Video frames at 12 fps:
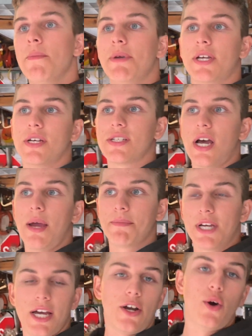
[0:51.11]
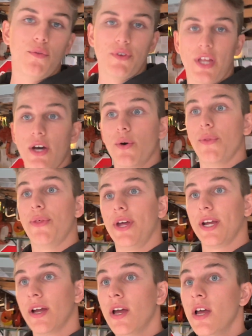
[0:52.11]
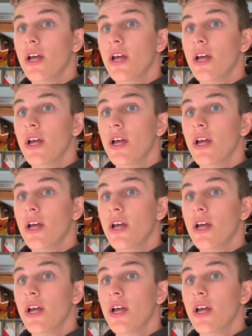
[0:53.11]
because I'm kind of over that whole thing.